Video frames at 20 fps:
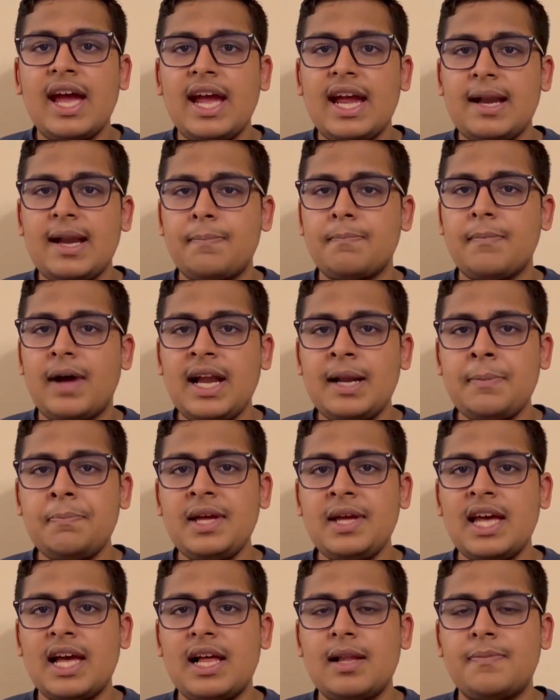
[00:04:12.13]
It might
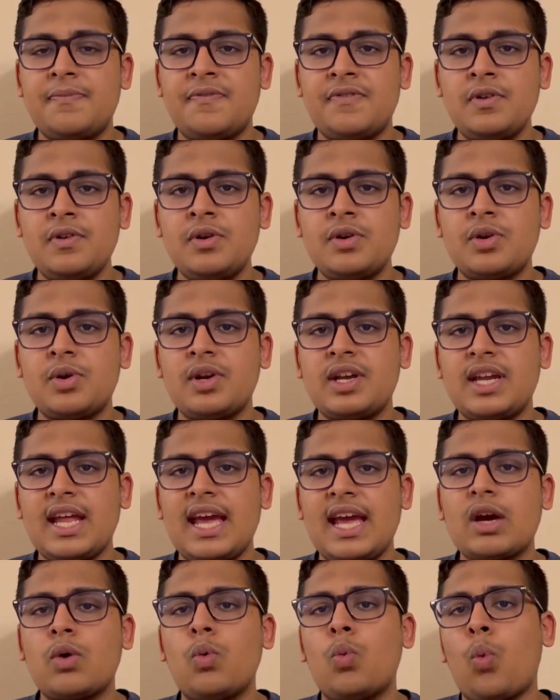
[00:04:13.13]
be helpful to
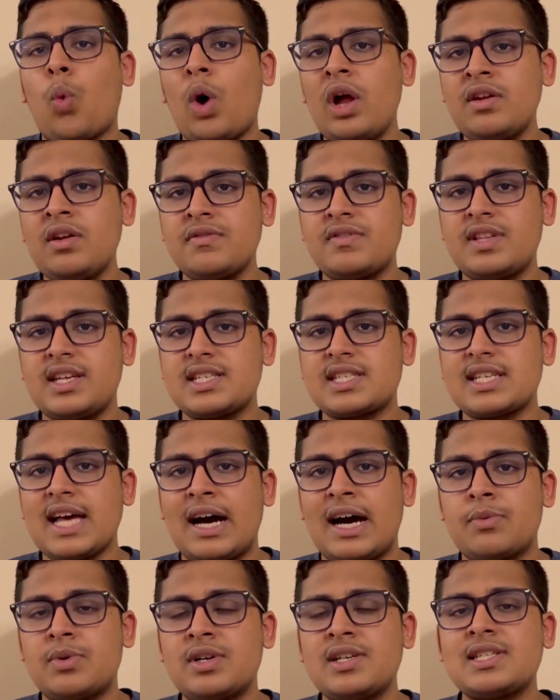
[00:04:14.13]
take one of these
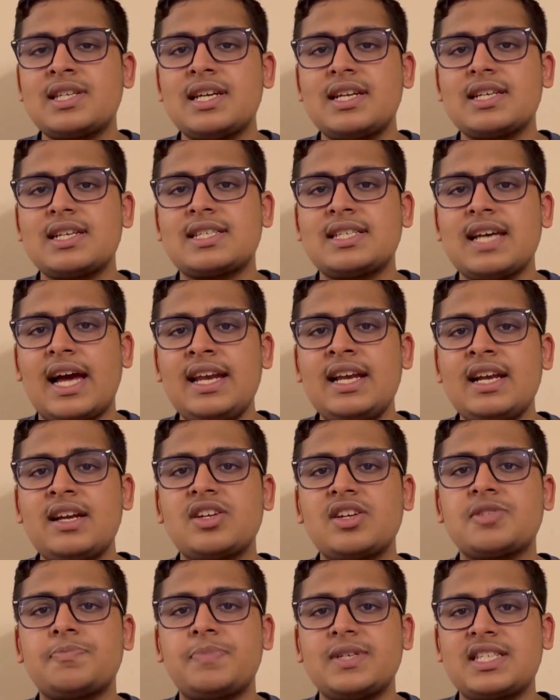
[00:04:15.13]
hours and assign it
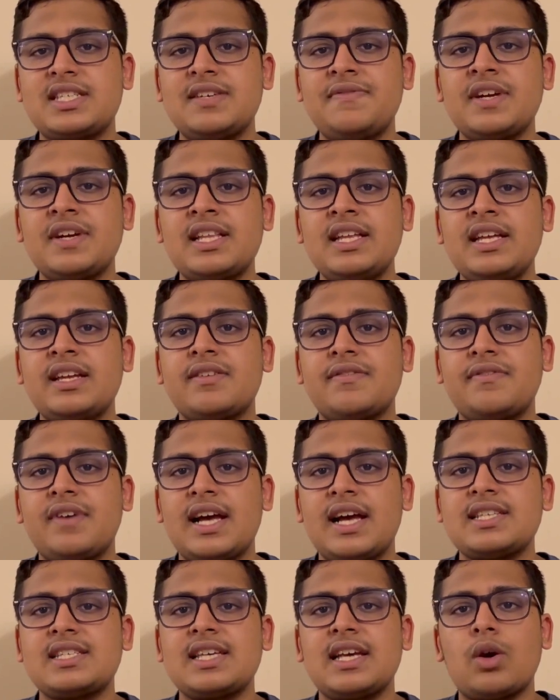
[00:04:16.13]
to specifically
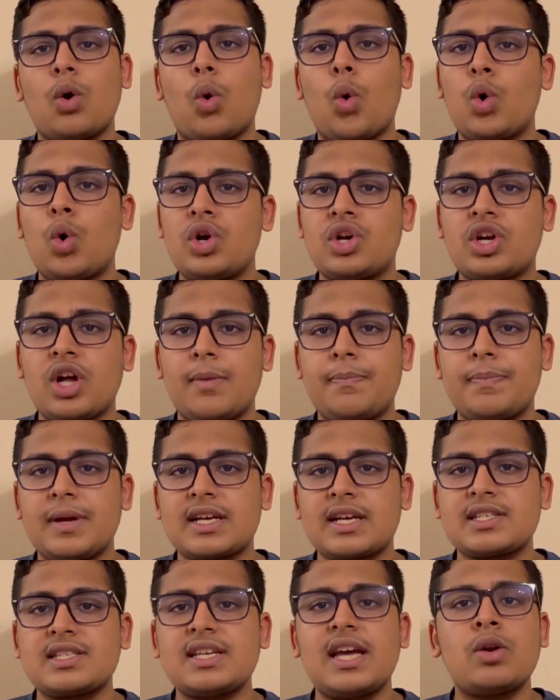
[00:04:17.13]
revising old
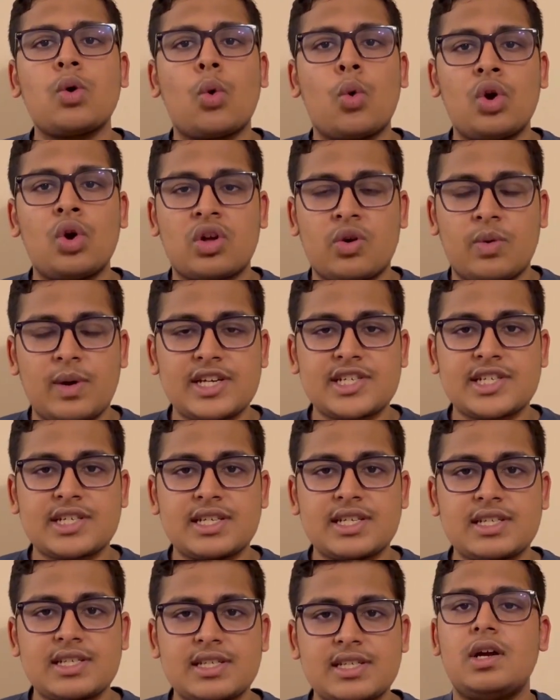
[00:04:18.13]
topics and old
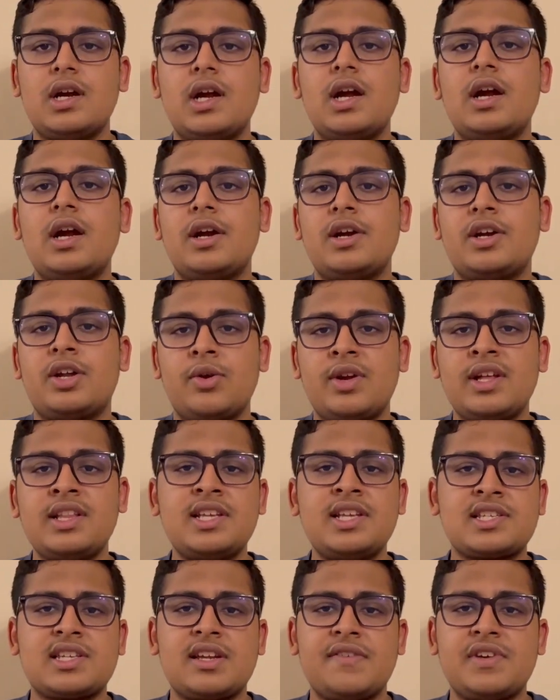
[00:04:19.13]
questions. During
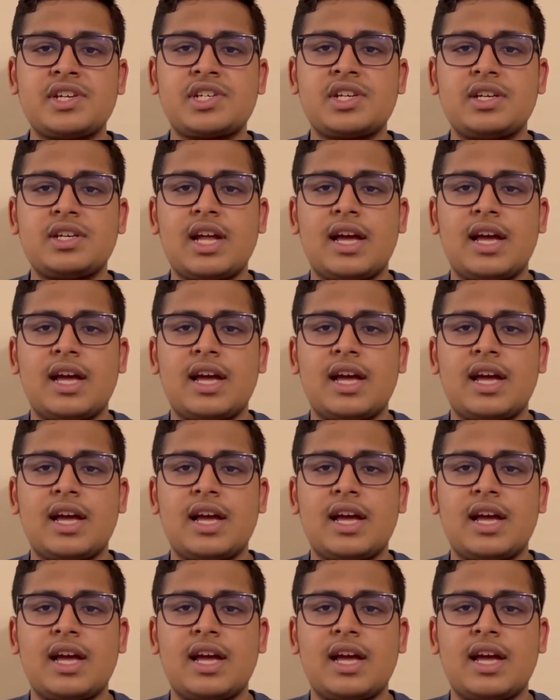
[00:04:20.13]
this revision